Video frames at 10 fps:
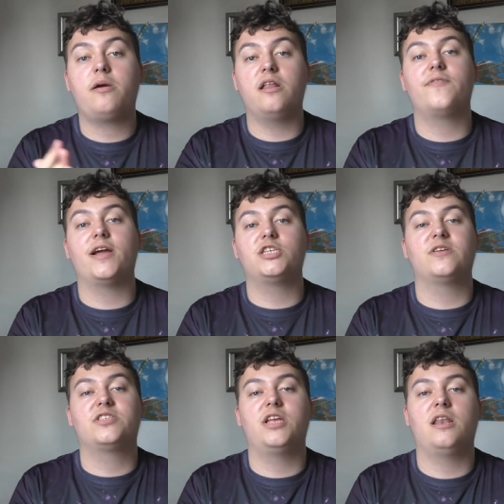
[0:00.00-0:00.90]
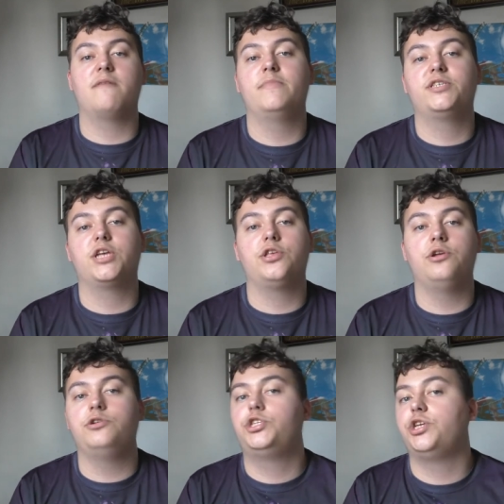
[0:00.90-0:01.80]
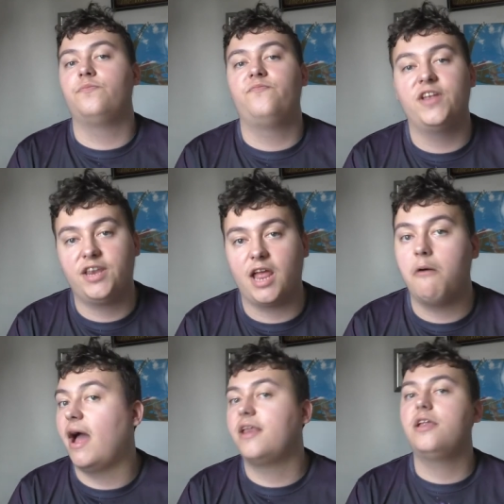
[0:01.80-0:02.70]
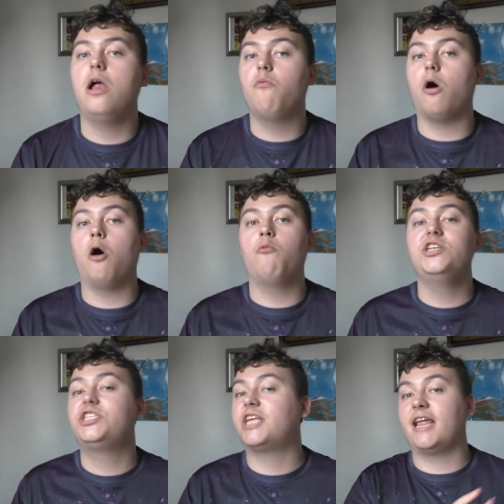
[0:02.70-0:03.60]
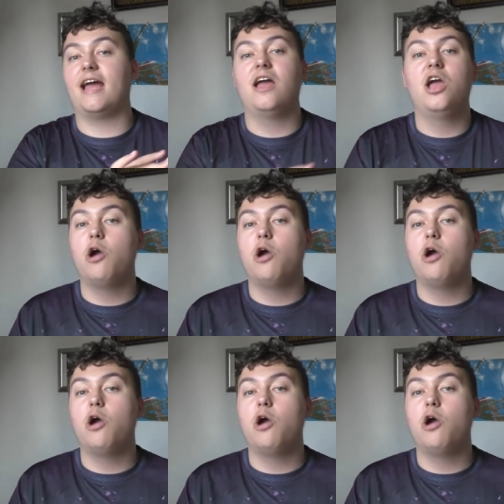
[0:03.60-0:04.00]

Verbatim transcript: click the notification bell so you never miss a YouTube video. And you know what? We're just going to get...